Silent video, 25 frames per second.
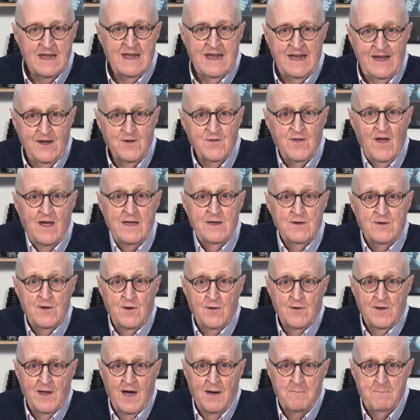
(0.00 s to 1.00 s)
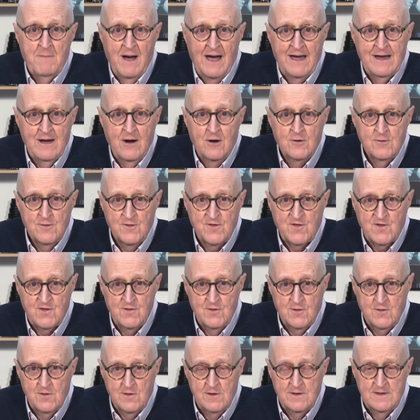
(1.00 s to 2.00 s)
Here's how you do it on my old
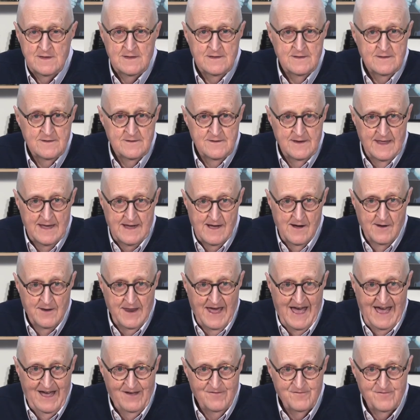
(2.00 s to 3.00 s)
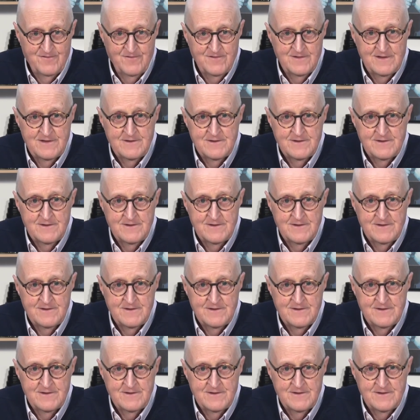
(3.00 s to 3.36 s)
school Nikon F.